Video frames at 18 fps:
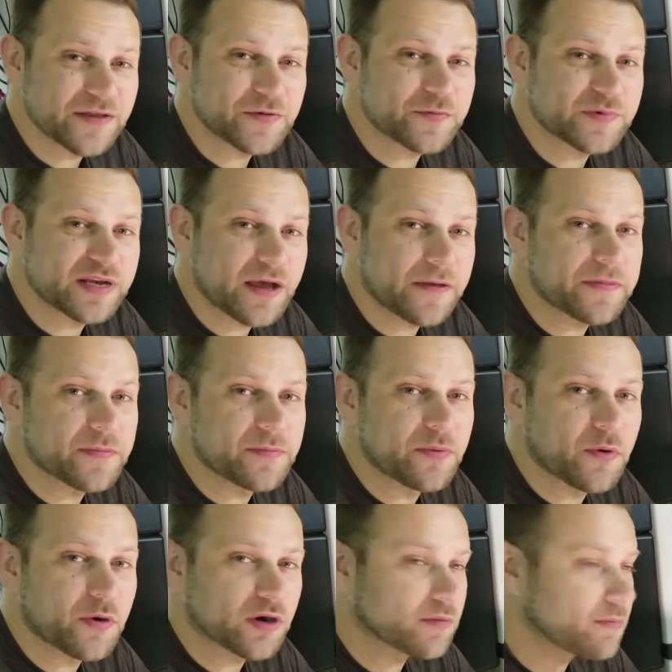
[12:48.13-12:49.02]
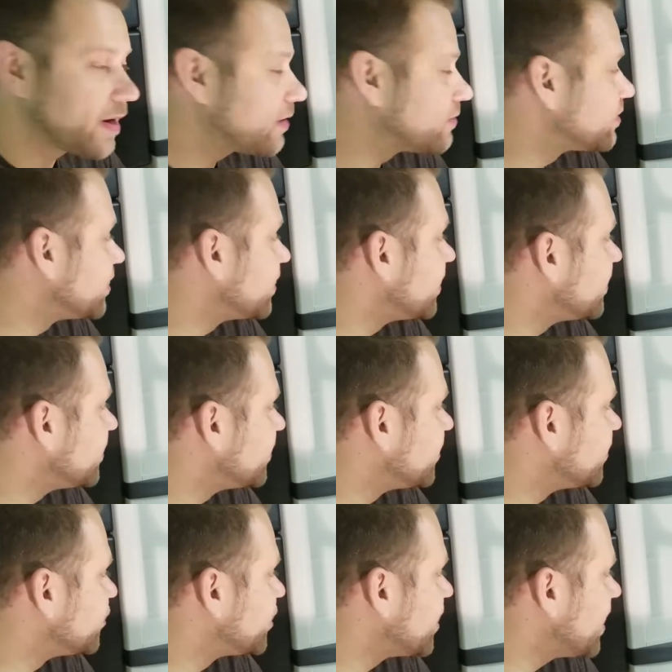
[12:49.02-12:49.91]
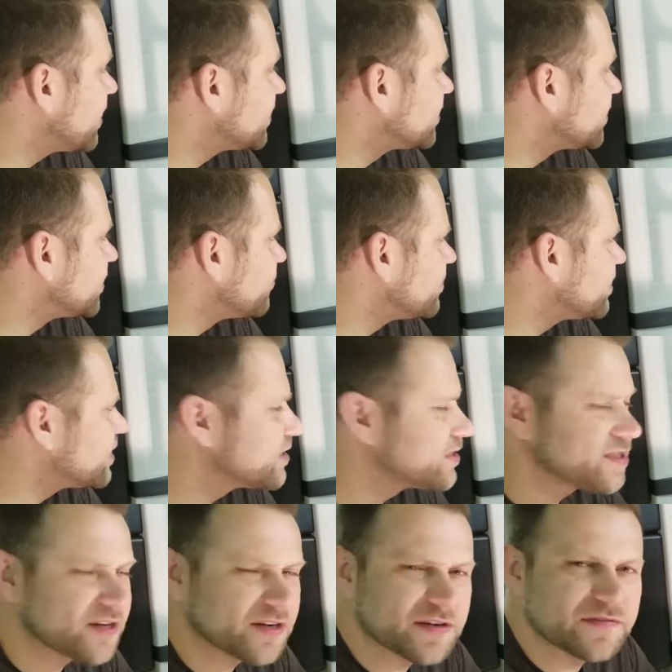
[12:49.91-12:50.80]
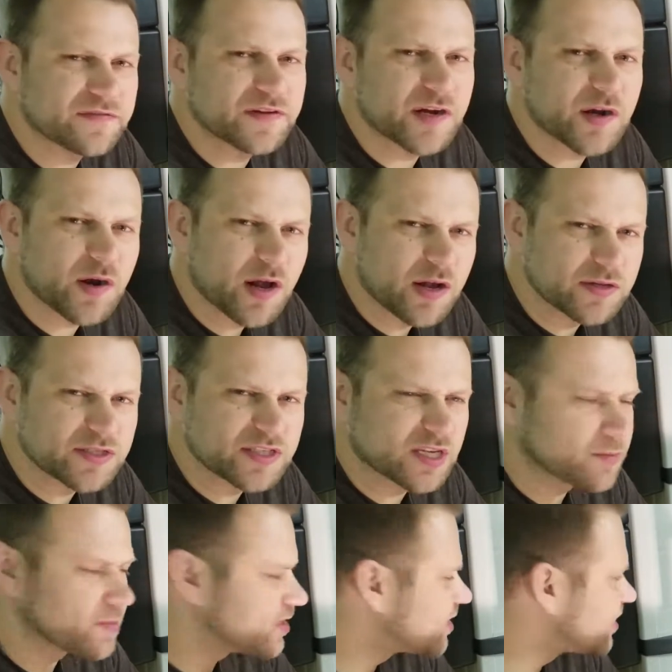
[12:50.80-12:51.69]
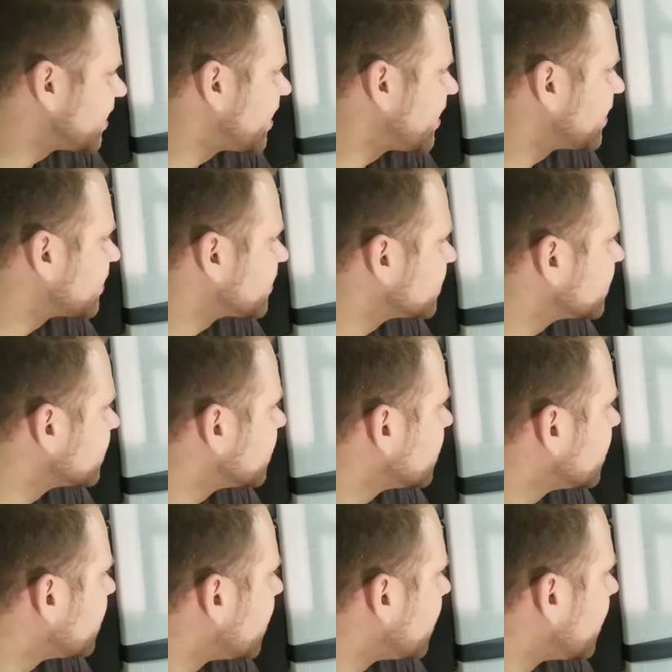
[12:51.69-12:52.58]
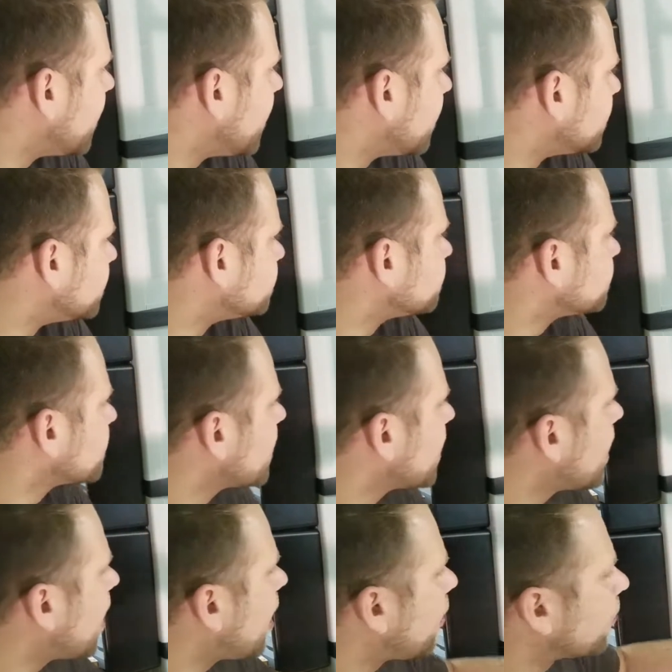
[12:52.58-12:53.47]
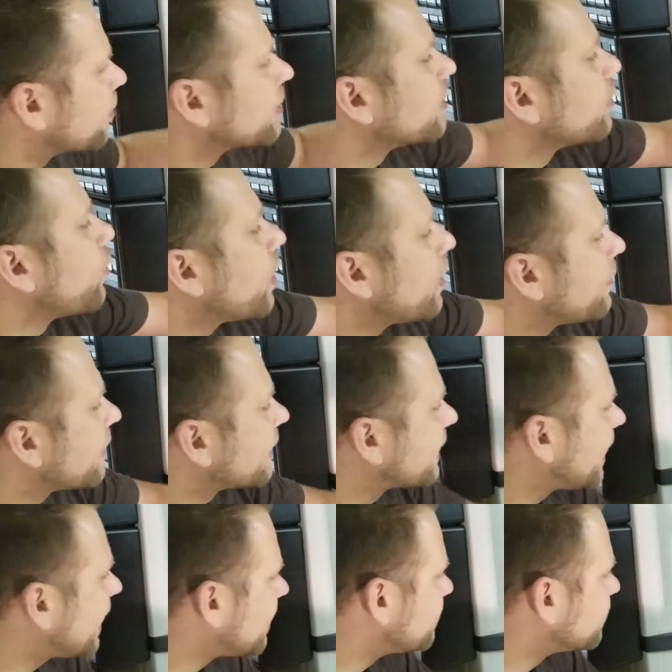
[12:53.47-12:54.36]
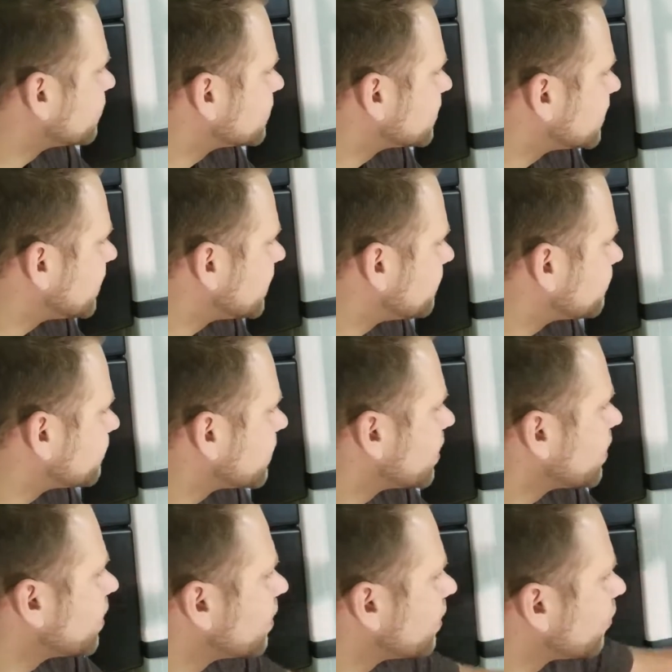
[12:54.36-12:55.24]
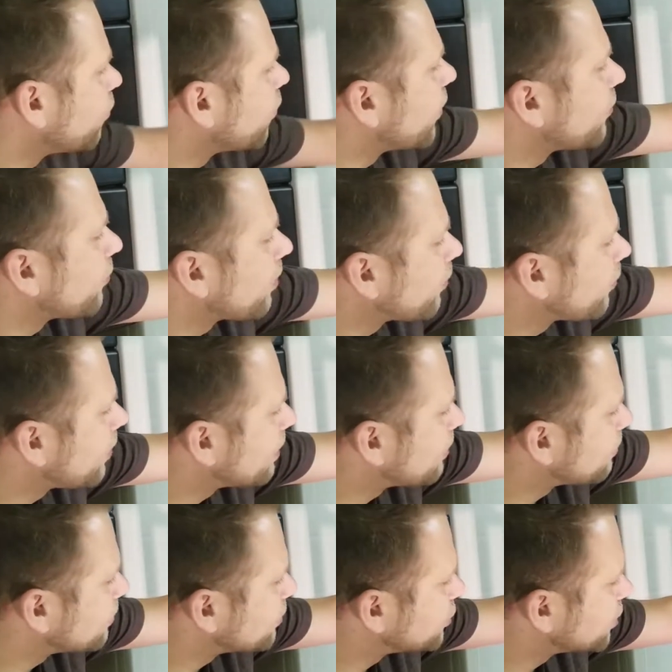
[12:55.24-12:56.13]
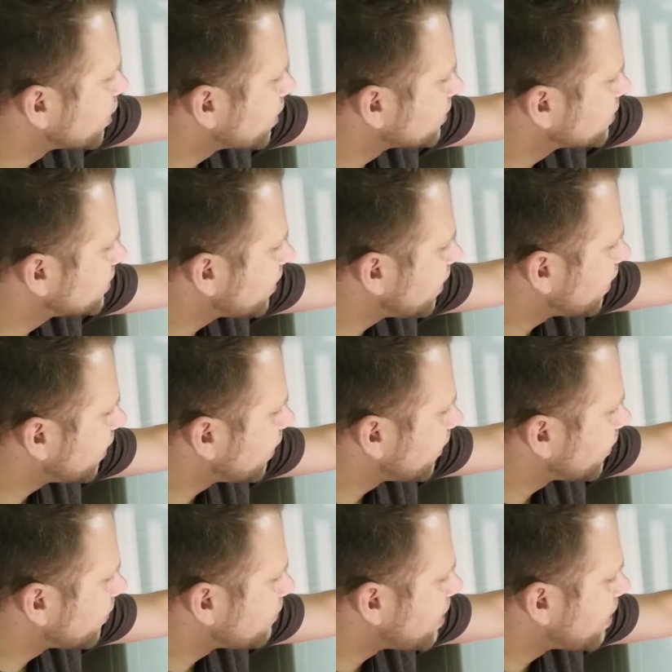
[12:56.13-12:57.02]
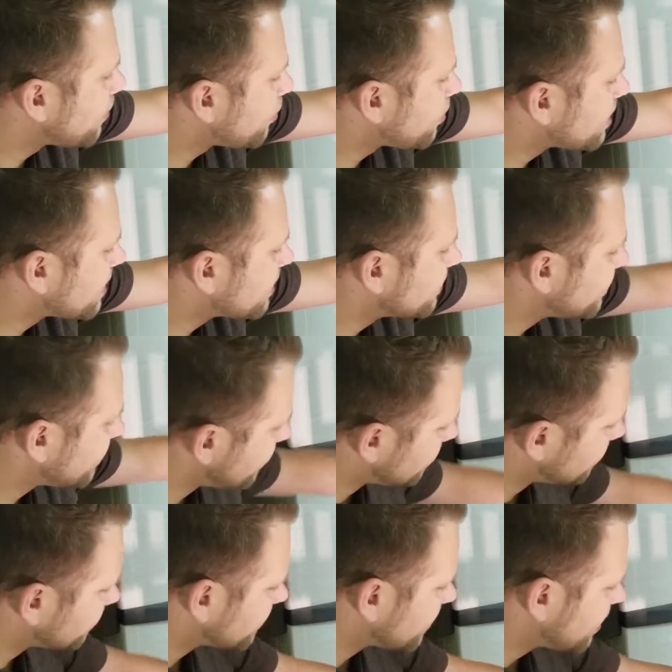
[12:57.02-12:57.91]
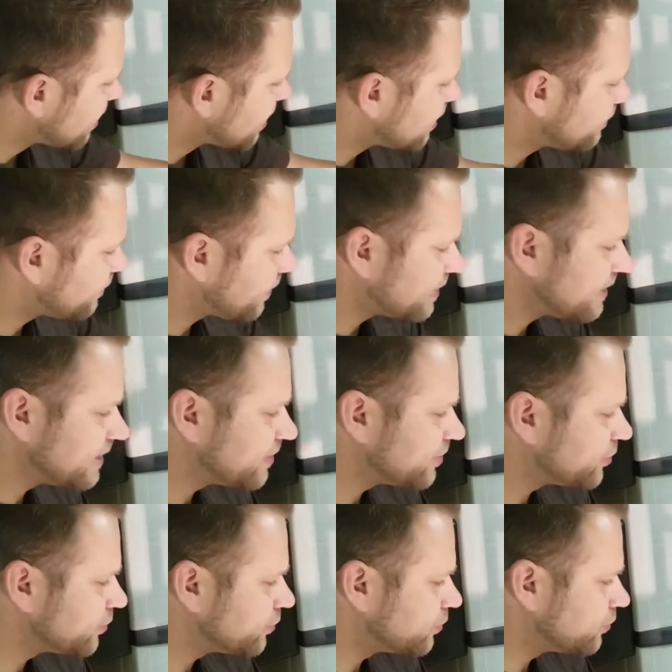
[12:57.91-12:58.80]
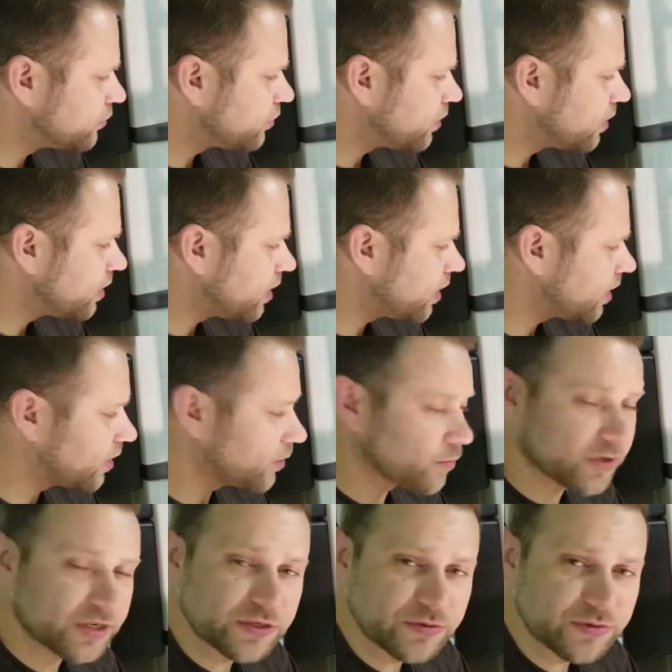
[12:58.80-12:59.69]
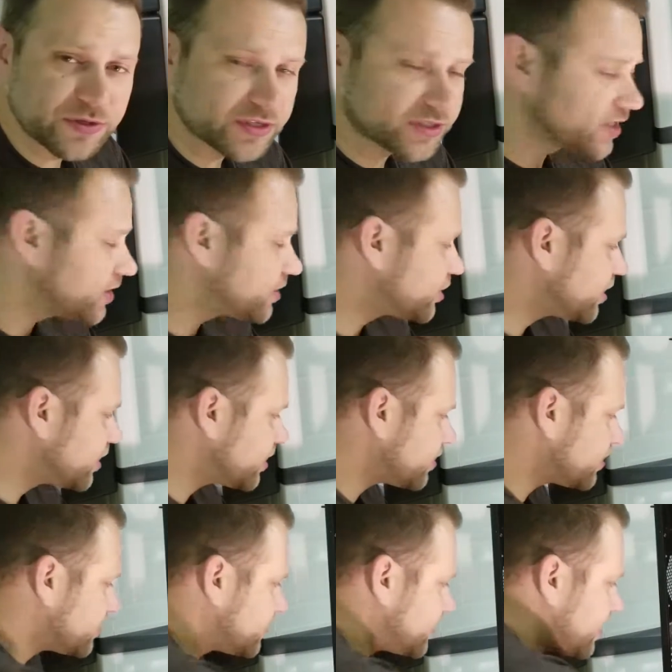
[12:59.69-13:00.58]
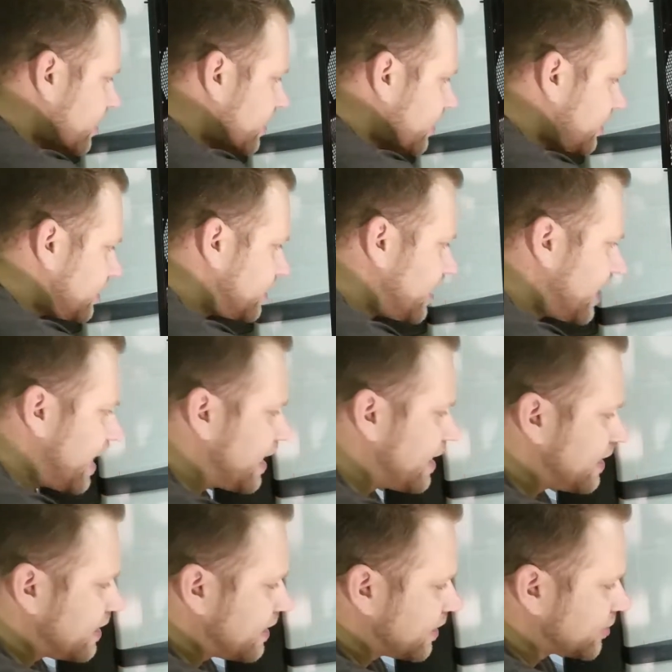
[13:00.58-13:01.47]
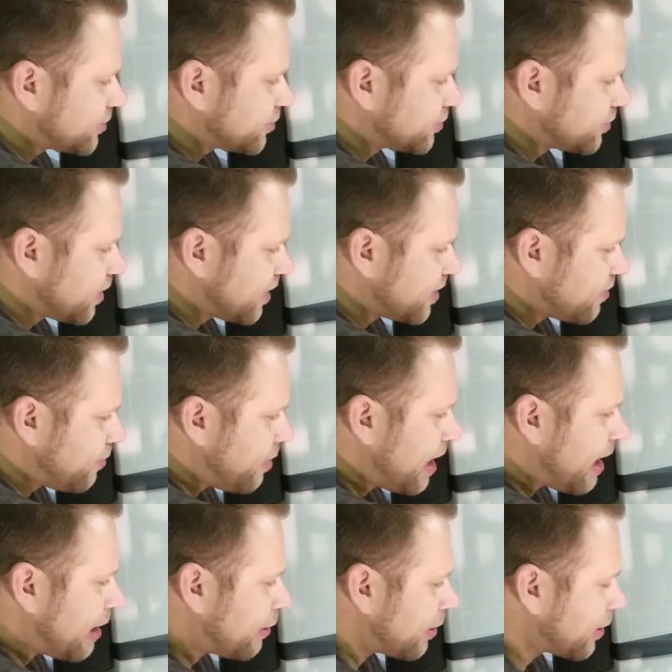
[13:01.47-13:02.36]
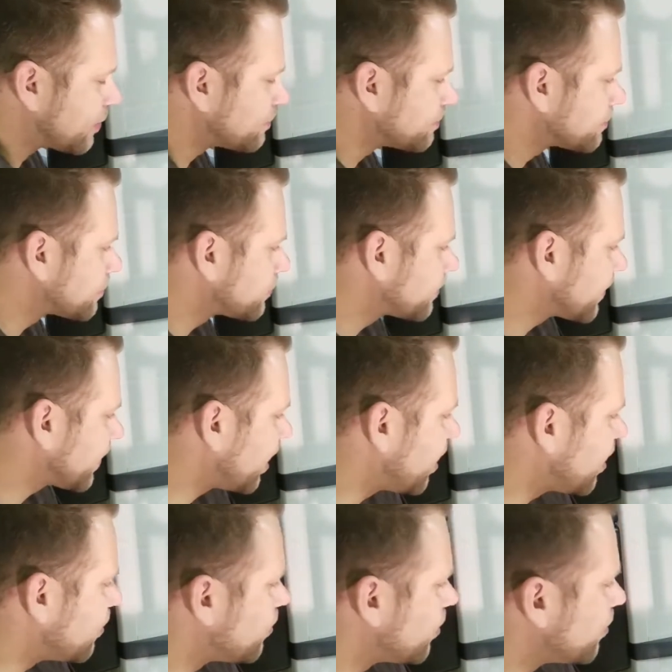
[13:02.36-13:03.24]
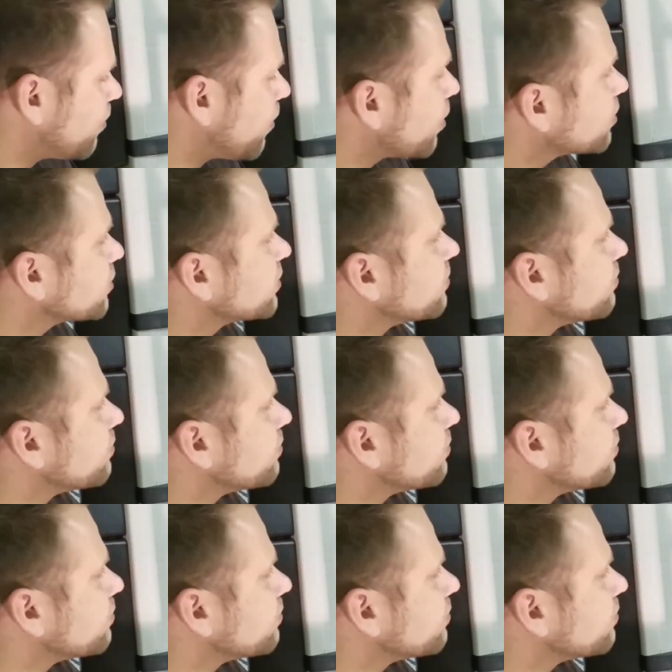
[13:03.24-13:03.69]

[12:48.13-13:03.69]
that we got the board mounted into the chassis, we can start to figure out some aesthetics. How I'm going to want my cables in, whether I want to adjust the memory in them, if I need to redo the stitching, say to add an extra line of power, but most